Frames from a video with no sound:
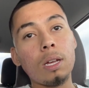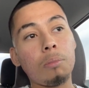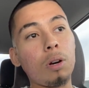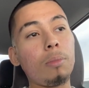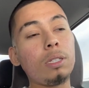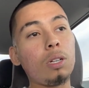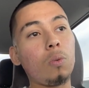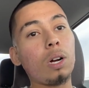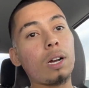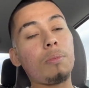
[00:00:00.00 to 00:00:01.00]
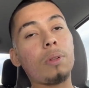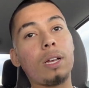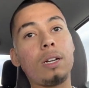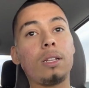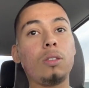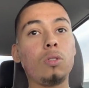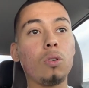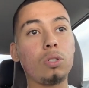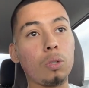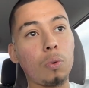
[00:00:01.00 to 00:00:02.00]
put them into your workout plan, and then you go
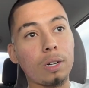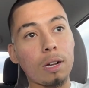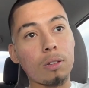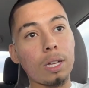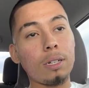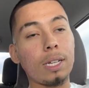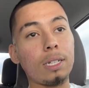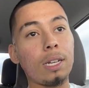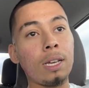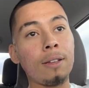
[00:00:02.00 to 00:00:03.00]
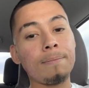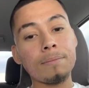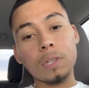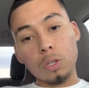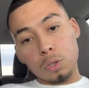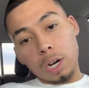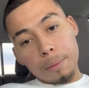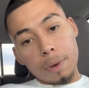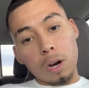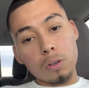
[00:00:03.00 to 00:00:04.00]
to your workout later that day, try
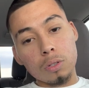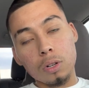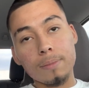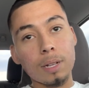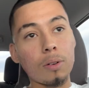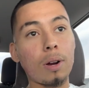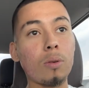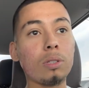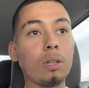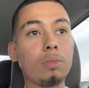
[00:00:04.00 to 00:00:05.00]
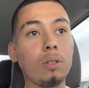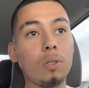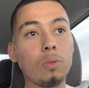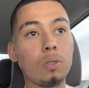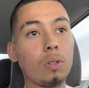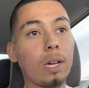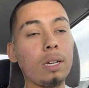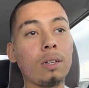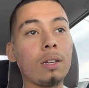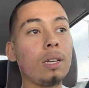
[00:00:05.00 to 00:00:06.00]
them out, you know, you play around with them, see which ones you like,
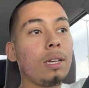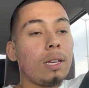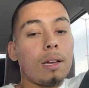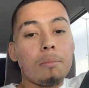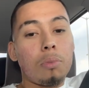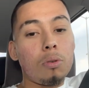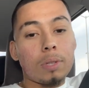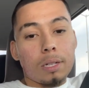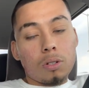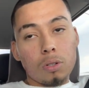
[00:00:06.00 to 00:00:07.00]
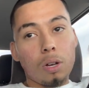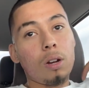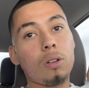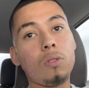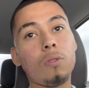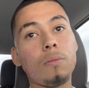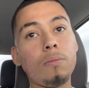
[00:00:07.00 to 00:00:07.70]
and boom, that's all you gotta do.